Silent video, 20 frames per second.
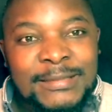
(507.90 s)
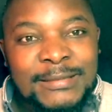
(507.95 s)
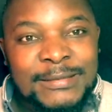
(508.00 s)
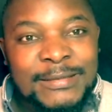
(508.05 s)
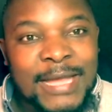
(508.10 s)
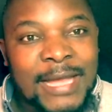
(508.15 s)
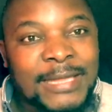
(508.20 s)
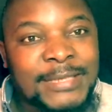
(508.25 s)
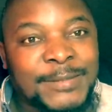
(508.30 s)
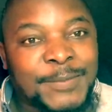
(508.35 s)

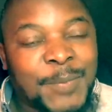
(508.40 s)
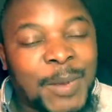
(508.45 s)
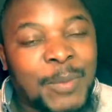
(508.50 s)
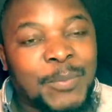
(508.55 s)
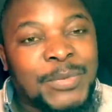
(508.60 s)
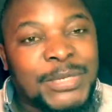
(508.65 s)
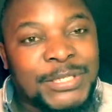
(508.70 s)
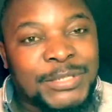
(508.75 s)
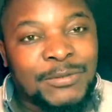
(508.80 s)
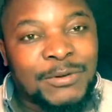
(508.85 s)
that is
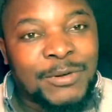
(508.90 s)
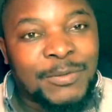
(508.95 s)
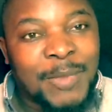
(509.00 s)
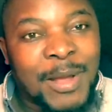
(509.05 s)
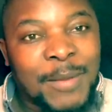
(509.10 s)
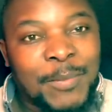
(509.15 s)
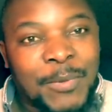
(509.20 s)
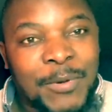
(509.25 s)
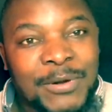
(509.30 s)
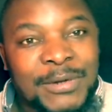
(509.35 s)
published on
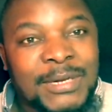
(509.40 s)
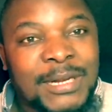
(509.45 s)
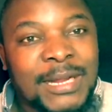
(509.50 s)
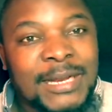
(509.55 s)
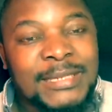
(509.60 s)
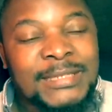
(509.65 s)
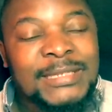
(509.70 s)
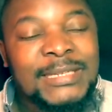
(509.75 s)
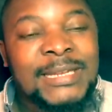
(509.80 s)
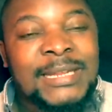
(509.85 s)
my
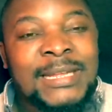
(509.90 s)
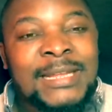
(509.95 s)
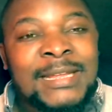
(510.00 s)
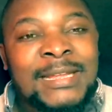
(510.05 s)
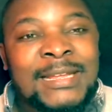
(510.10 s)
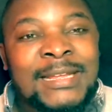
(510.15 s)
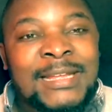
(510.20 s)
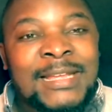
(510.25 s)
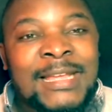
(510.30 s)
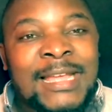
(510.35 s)
podcast,
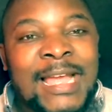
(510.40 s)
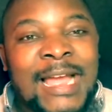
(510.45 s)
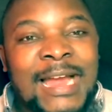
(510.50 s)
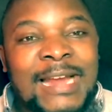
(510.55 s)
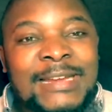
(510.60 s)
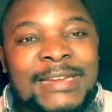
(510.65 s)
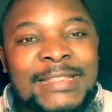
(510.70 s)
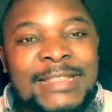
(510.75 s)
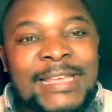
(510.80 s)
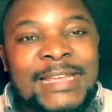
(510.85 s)

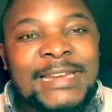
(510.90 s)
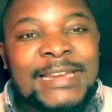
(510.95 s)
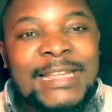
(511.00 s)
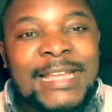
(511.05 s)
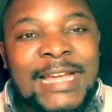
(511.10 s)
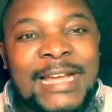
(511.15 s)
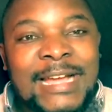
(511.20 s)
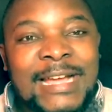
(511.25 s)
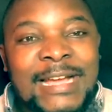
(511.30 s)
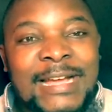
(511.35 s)
and
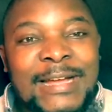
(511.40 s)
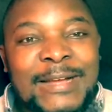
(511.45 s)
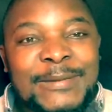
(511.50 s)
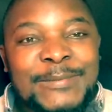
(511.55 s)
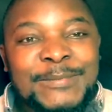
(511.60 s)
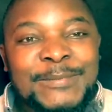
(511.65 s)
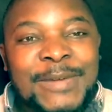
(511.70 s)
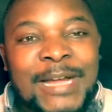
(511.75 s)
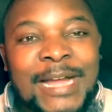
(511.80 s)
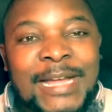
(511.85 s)
then
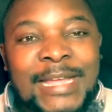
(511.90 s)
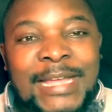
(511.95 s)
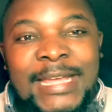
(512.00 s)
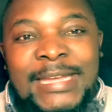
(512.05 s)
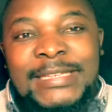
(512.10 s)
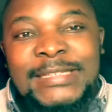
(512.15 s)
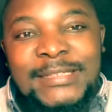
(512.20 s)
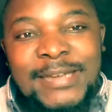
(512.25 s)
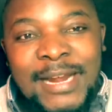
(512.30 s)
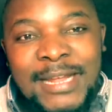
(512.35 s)
I
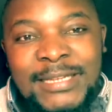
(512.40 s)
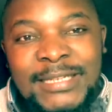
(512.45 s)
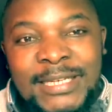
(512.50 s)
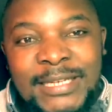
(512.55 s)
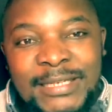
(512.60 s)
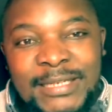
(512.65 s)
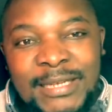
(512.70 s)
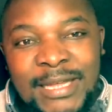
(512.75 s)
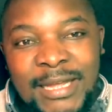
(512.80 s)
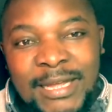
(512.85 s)

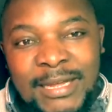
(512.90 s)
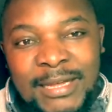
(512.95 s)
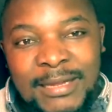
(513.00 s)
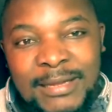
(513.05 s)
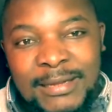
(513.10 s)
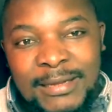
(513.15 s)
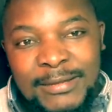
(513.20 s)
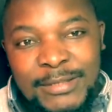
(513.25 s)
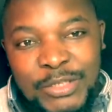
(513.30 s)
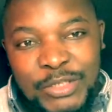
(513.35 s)
extracted
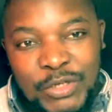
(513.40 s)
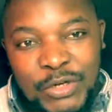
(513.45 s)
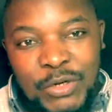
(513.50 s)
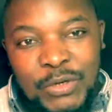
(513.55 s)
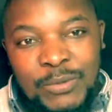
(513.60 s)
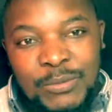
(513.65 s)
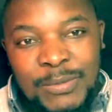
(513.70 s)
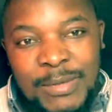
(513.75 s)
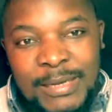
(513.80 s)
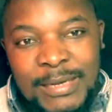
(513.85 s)

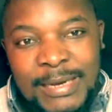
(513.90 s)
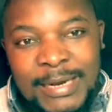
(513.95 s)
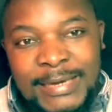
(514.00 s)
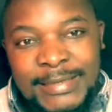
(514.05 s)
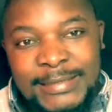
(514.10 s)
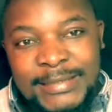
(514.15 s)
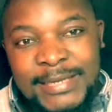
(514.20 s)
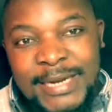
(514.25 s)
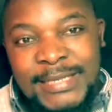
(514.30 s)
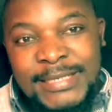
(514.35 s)
I
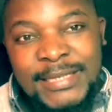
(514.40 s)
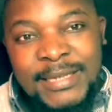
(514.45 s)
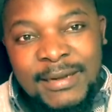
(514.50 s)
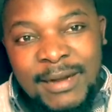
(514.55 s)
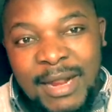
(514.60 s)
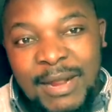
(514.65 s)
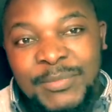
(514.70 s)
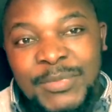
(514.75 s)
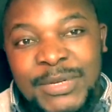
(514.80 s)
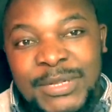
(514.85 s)

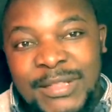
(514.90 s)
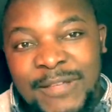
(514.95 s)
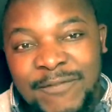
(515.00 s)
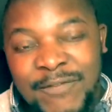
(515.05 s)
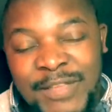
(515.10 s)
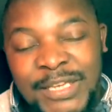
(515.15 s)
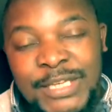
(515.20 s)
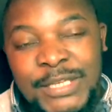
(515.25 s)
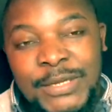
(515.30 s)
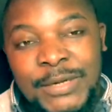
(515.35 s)
transcribed the
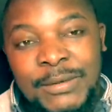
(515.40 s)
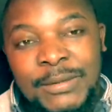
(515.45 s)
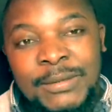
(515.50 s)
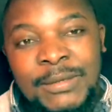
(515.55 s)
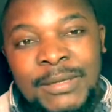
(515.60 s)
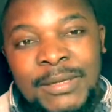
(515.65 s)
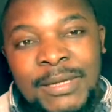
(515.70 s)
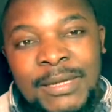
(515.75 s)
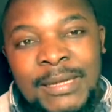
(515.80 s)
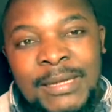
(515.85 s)
video
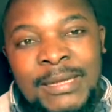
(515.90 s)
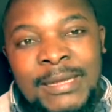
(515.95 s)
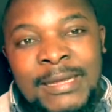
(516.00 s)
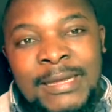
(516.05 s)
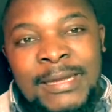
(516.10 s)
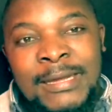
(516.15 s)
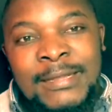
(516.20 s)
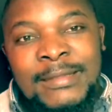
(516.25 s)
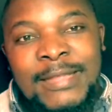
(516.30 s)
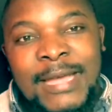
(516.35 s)

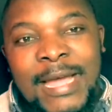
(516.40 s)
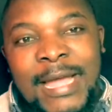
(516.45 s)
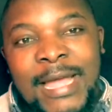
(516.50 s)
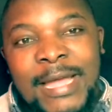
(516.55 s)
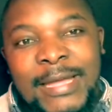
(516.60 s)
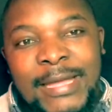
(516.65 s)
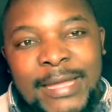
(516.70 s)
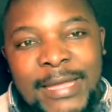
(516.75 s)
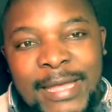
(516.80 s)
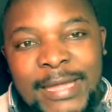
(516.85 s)

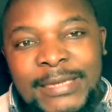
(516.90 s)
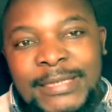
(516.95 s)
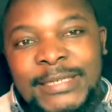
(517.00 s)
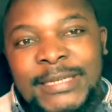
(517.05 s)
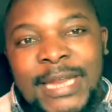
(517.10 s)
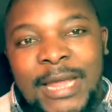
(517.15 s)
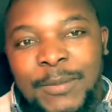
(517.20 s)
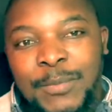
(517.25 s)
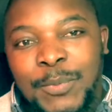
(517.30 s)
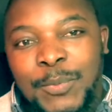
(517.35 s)
that
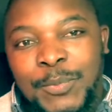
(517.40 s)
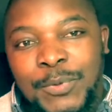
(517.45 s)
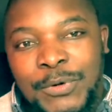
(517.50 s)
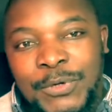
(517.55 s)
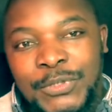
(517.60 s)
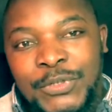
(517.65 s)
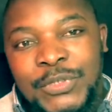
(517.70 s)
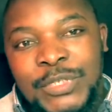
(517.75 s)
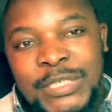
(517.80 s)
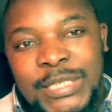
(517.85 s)
ended up
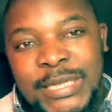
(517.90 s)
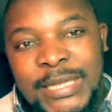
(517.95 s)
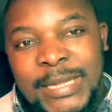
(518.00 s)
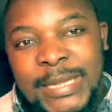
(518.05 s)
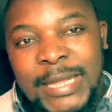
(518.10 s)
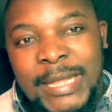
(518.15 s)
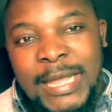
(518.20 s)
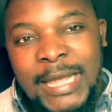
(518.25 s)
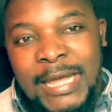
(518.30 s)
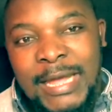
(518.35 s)

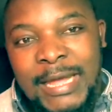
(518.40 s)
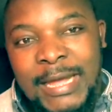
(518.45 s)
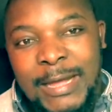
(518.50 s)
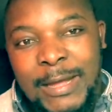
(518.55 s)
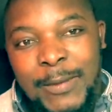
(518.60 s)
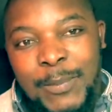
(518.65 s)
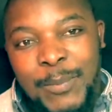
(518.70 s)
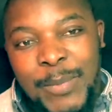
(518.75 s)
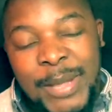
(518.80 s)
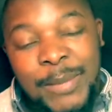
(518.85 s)
producing
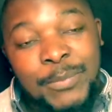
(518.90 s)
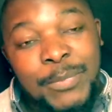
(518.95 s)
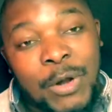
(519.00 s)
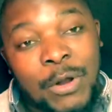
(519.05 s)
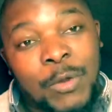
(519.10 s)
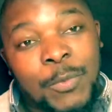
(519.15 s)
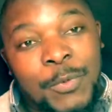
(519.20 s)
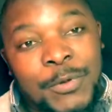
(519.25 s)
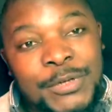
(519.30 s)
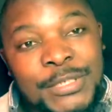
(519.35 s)
my
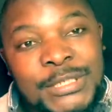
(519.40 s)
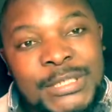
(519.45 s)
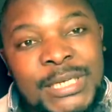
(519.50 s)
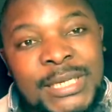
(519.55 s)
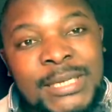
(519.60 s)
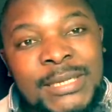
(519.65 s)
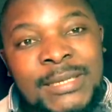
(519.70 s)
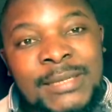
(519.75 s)
blog post.